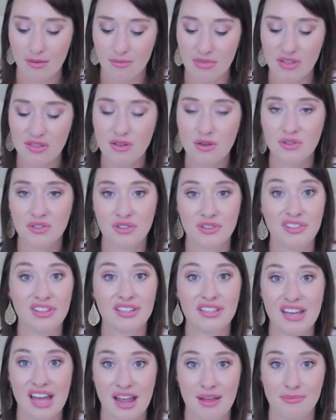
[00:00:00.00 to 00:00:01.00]
But those are the
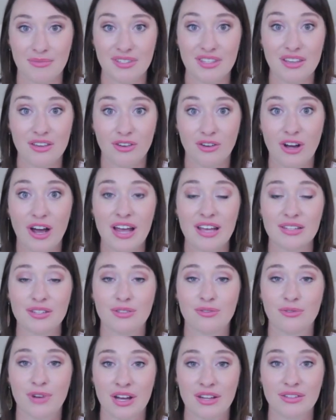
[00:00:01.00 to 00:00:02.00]
times that
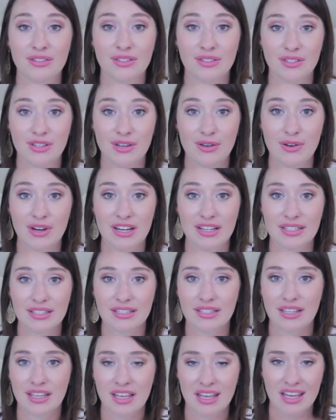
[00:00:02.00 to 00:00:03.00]
Christ runs to
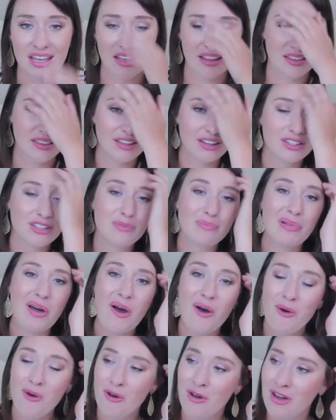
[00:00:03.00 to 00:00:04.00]
us. There's a
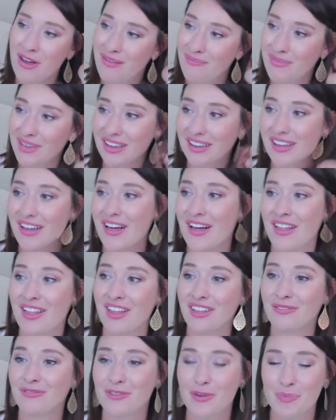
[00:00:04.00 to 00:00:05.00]
poem
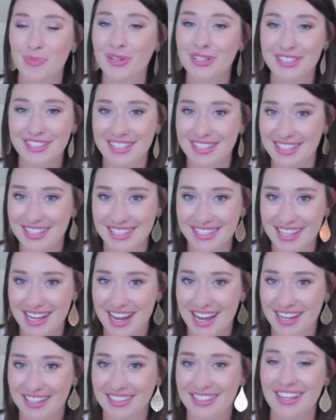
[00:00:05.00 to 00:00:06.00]
called Footprints in the
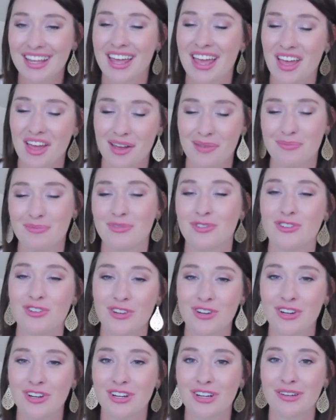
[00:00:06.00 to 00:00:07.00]
Sand. I'm
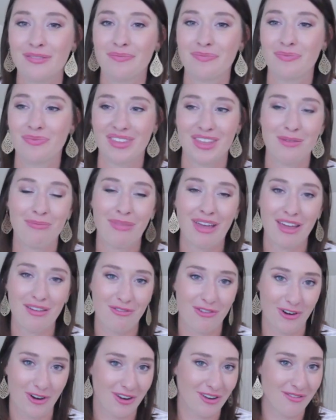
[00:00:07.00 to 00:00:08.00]
sure you may
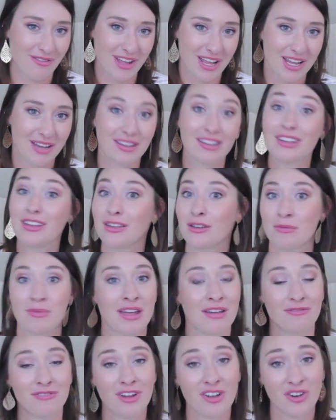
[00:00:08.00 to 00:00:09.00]
have heard of it. You
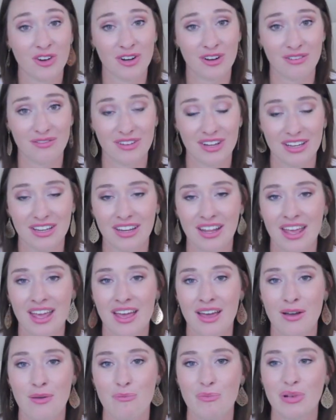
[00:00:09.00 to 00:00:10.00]
may have not heard of it.
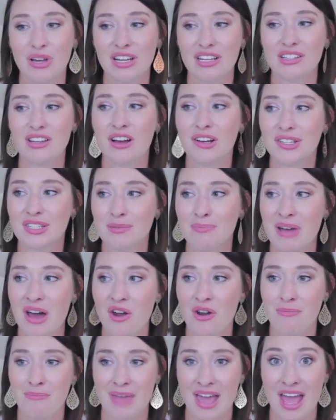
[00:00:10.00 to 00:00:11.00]
But it talks
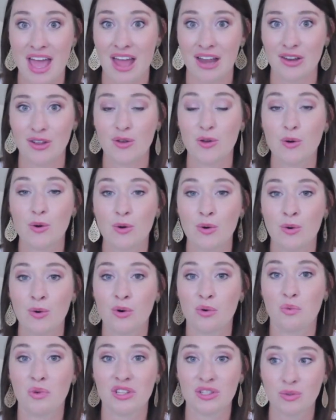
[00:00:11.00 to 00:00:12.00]
about a man
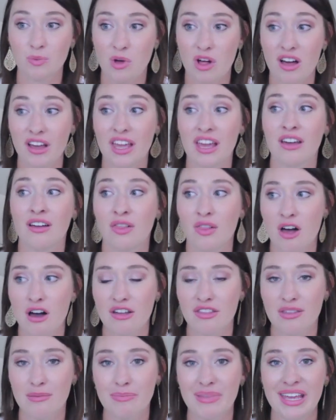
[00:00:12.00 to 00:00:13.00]
who was walking
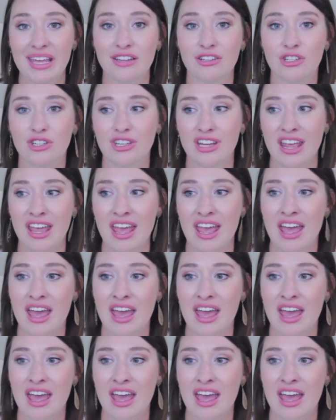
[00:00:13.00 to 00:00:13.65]
along the beach,